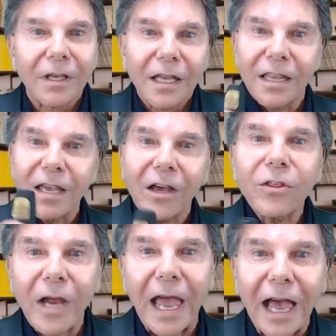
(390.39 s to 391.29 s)
The other
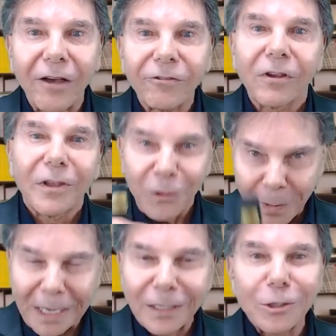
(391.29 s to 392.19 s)
half, the
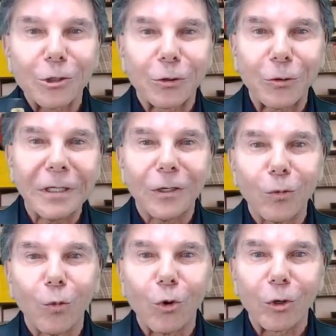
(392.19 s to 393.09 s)
manager greeted
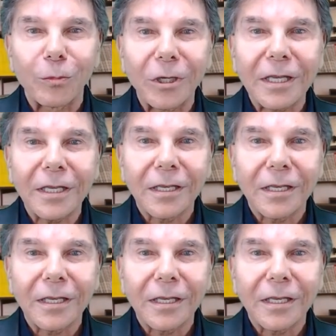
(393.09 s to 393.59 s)
warmly